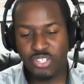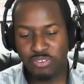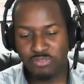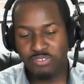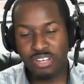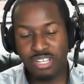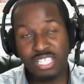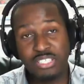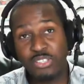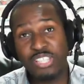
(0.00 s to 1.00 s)
or in front
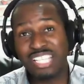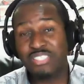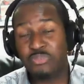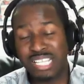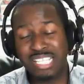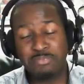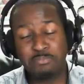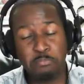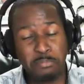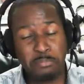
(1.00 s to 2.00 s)
because that screen is
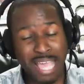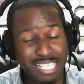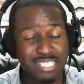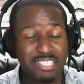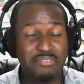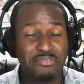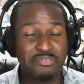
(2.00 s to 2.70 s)
massive.